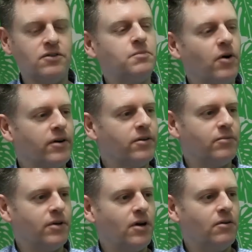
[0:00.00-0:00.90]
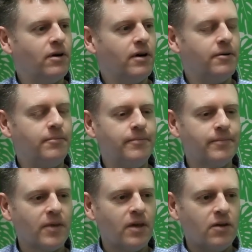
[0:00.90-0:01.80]
inspire them.
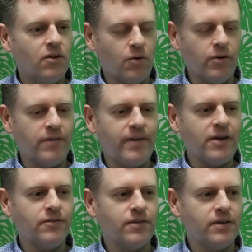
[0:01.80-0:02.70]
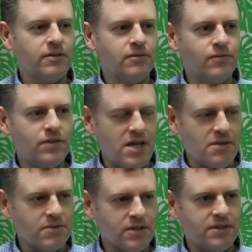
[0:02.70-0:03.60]
Like when I think of the
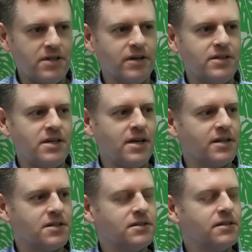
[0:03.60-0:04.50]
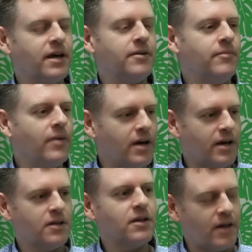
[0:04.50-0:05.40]
teams that DIT has
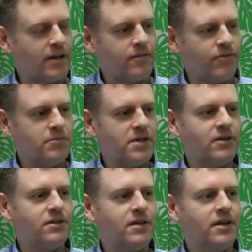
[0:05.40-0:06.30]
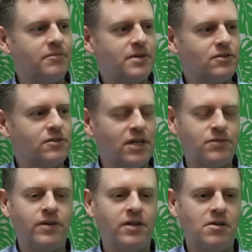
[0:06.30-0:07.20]
from DIT that have been
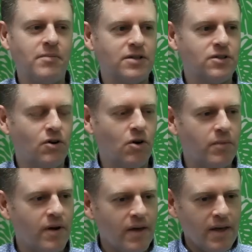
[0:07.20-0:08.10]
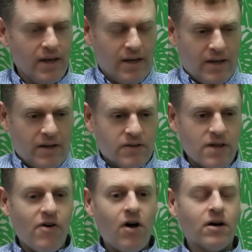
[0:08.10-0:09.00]
successful in the Imagine Cup,
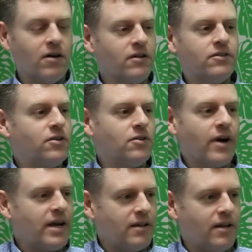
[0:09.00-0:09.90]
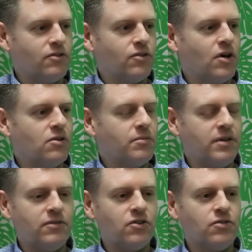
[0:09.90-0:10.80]
they've all gone on to do great things, I
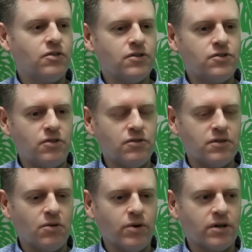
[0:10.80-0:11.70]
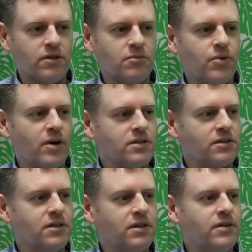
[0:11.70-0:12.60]
mean, so there are students that worked on
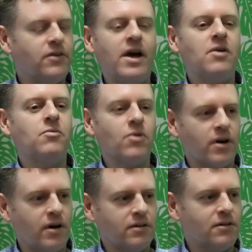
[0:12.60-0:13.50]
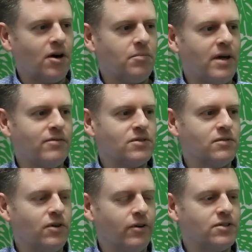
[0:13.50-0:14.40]
projects and they're now working at the top levels
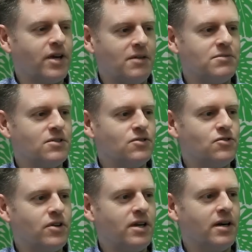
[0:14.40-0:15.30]
of the Irish games industry,